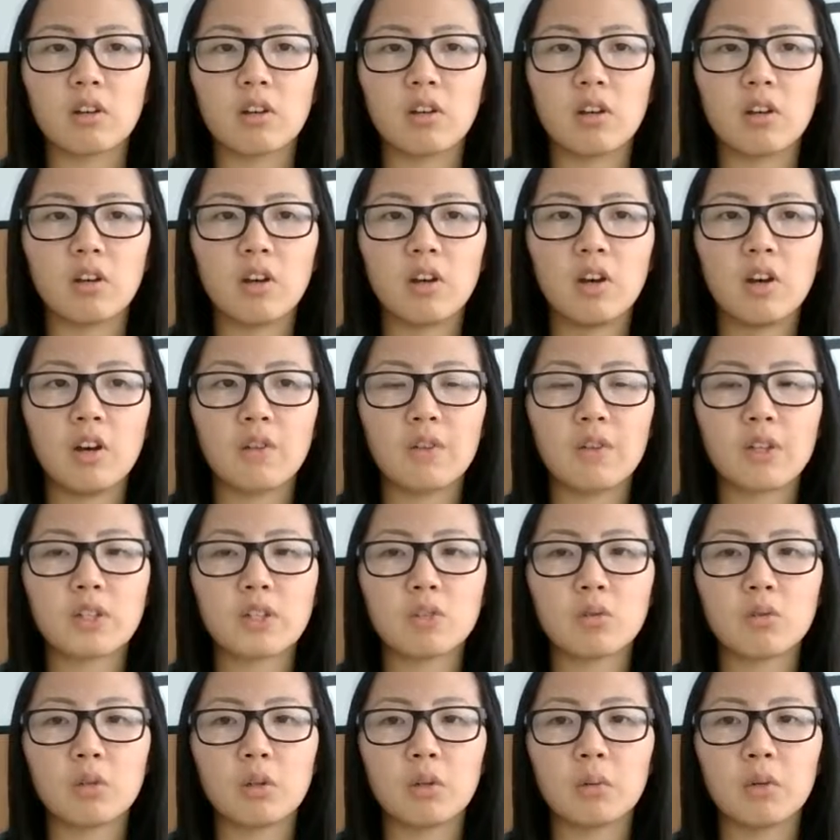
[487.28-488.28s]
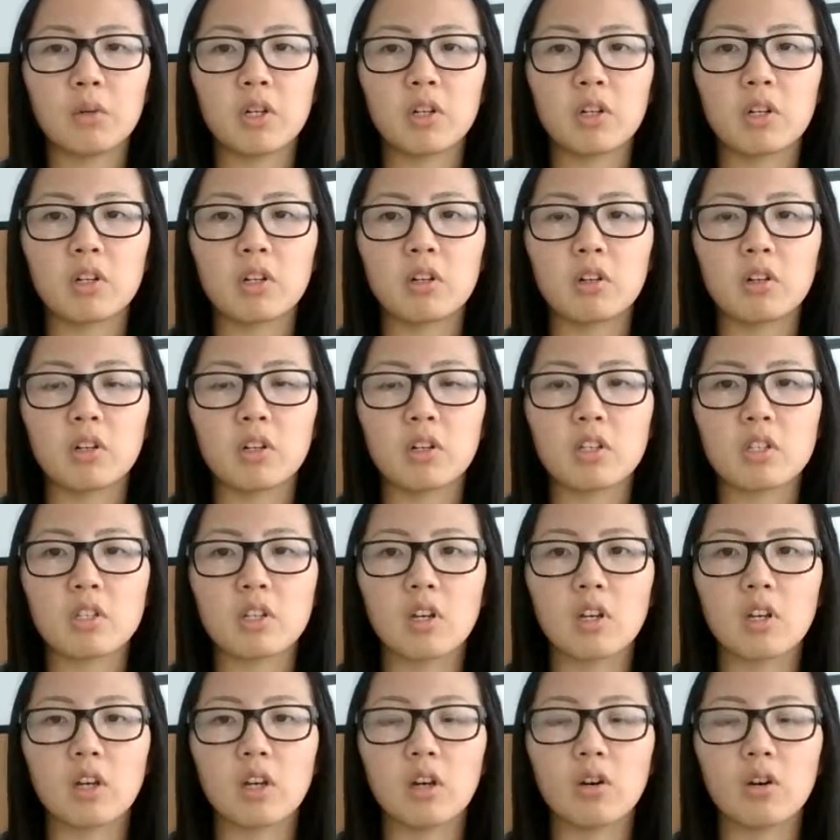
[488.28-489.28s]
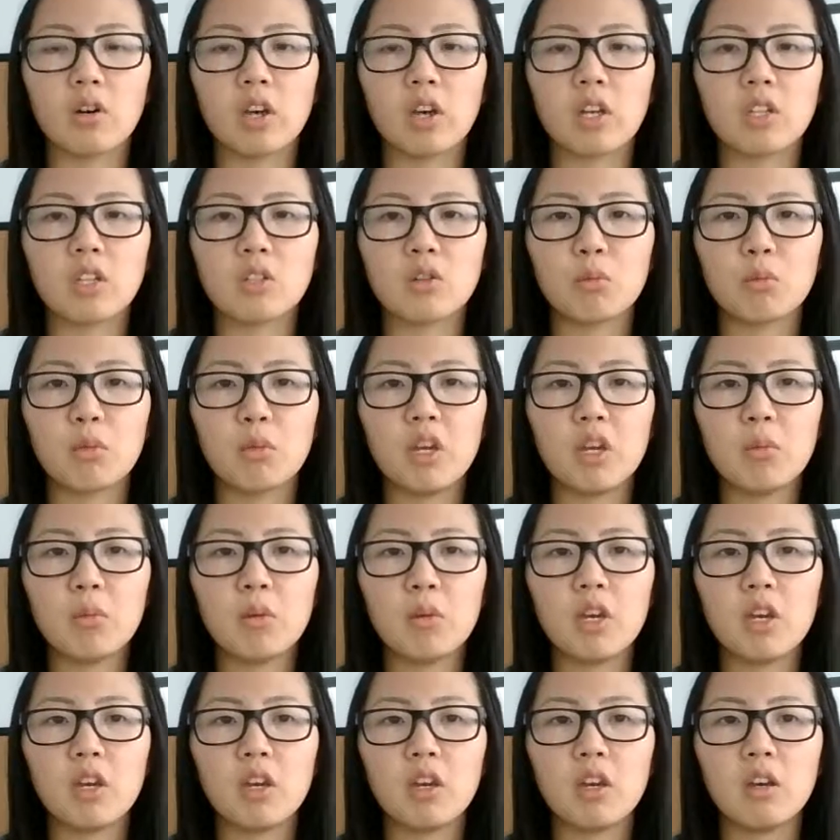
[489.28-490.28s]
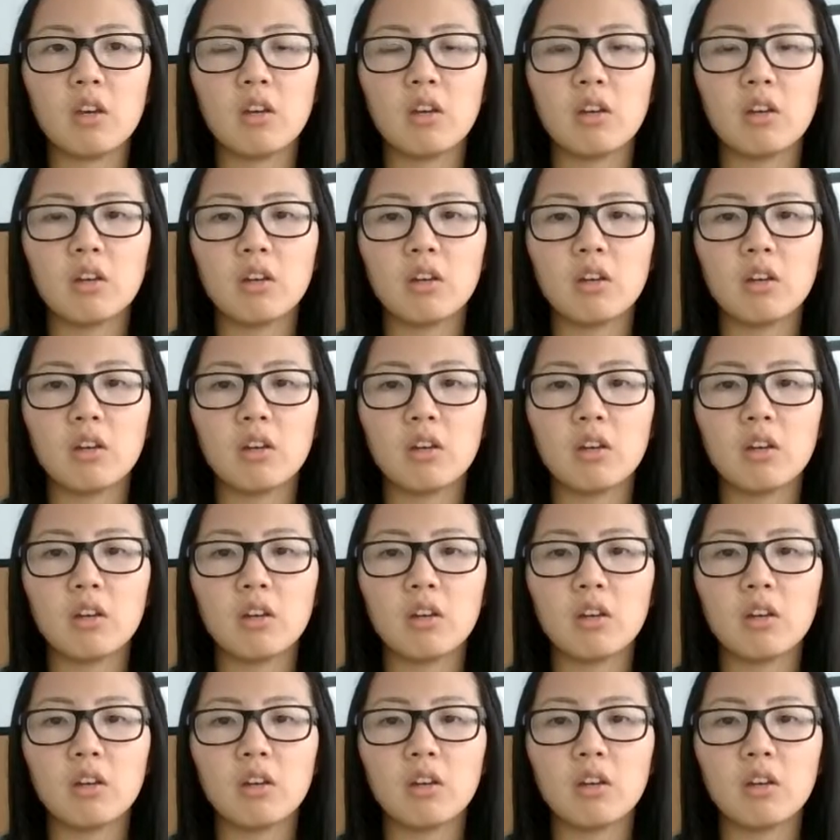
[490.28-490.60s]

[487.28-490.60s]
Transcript: Huh, that's really weird, Carissa. Okay, so maybe